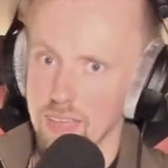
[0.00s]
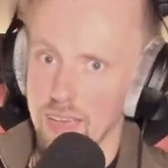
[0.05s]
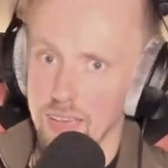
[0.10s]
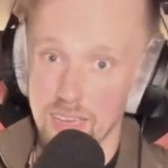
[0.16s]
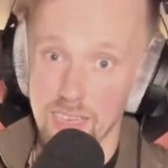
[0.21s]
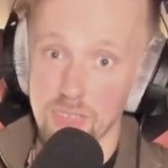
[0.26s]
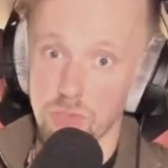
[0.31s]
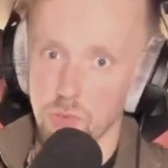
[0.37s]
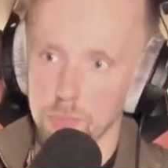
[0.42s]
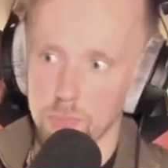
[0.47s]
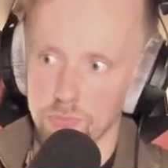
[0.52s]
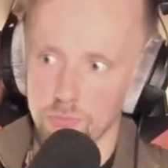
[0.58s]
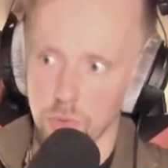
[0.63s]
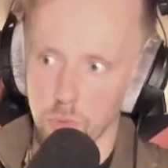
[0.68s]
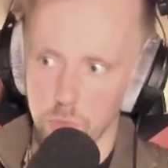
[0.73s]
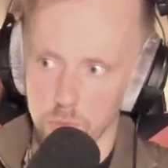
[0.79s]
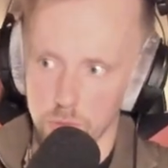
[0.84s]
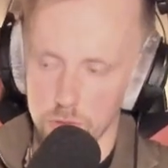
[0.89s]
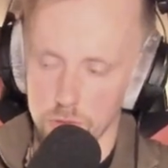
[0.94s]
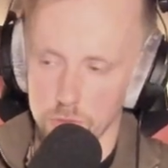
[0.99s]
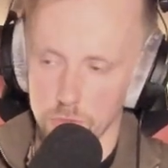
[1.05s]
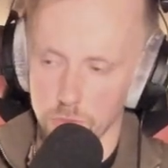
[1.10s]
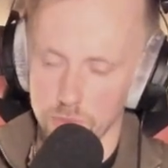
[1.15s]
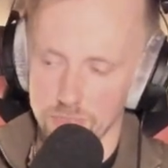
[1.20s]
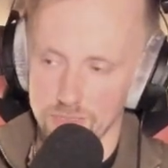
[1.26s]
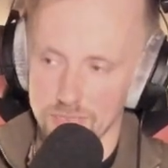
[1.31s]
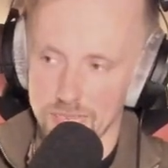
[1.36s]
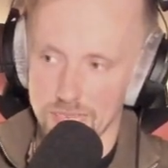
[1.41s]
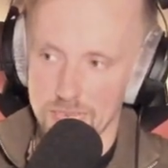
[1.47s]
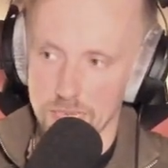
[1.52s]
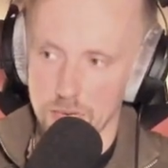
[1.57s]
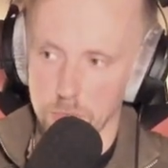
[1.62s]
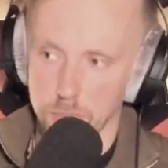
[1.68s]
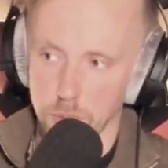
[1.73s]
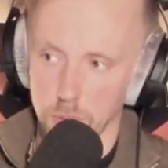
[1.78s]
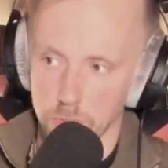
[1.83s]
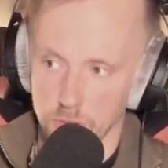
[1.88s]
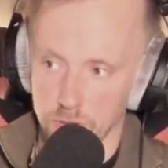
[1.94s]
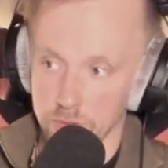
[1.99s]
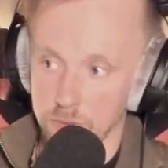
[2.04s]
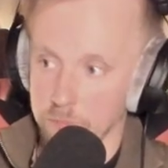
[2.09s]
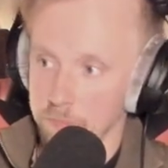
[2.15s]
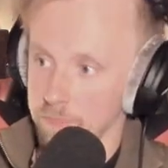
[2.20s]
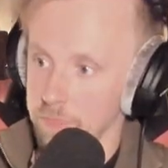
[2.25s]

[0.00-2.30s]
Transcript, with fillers: angry before with a opponent.